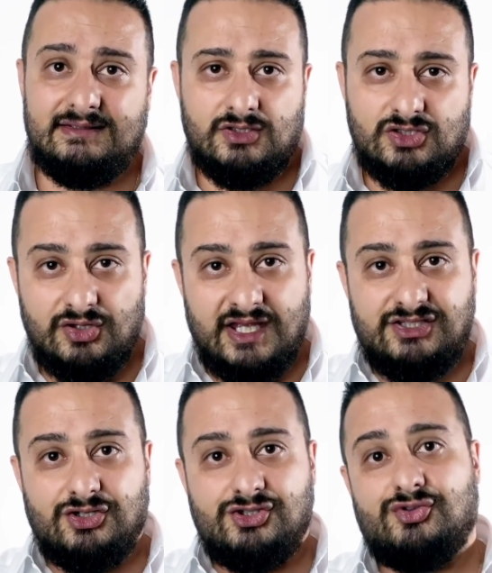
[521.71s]
so that
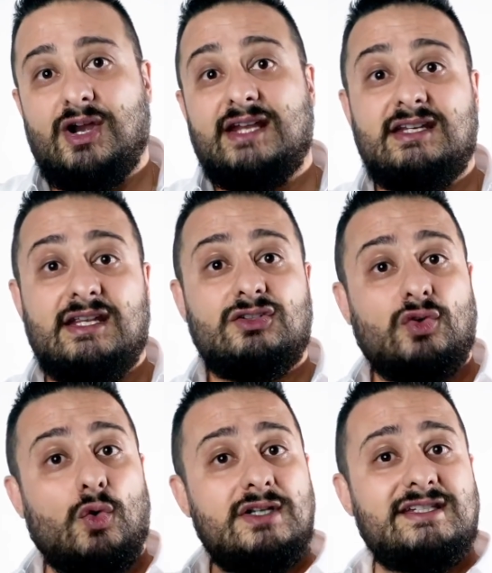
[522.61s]
you're trending
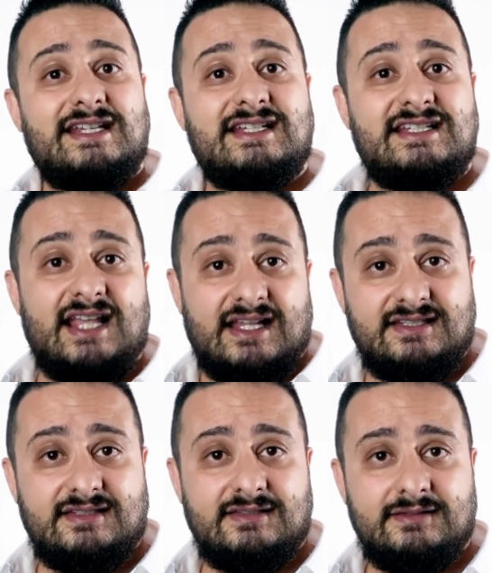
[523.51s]
towards
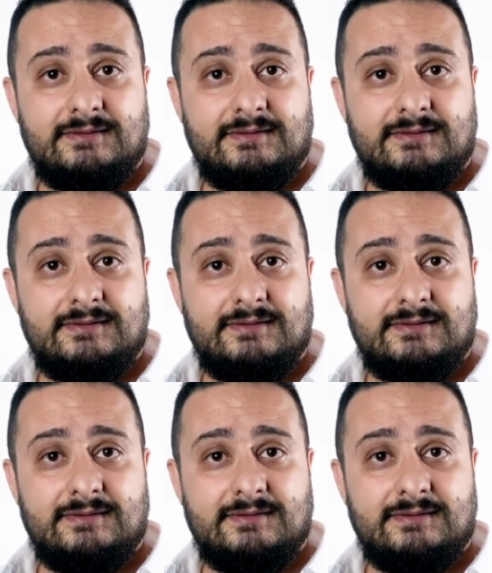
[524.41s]
success.